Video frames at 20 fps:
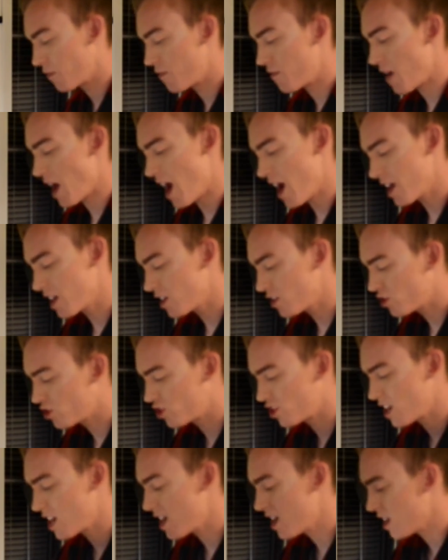fatty
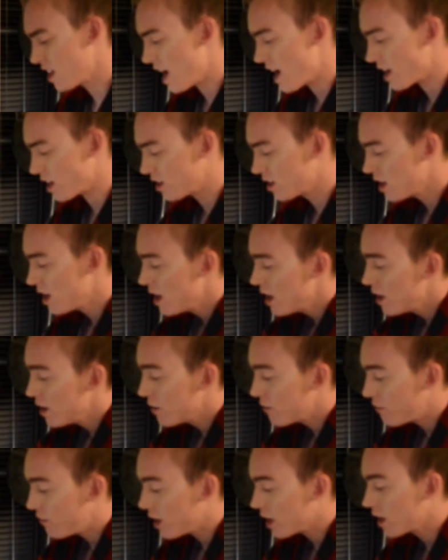shit like
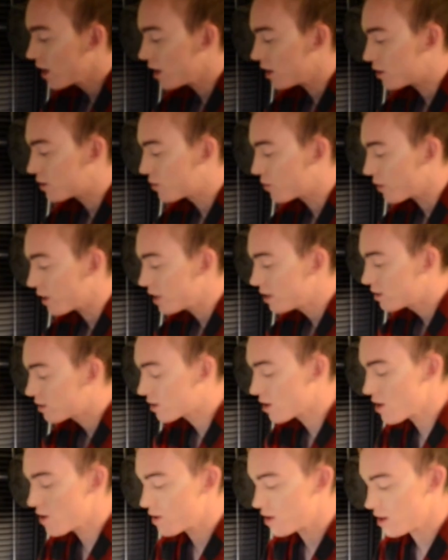fucking
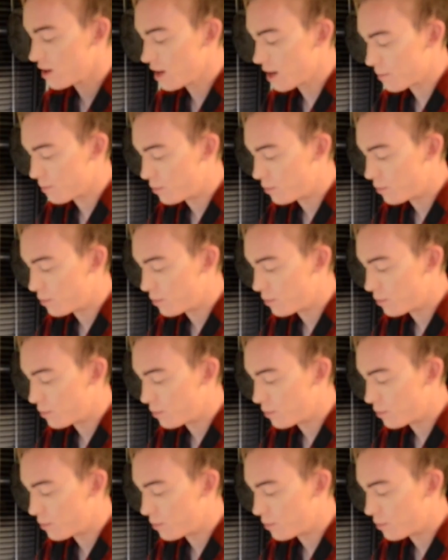Crisco and all that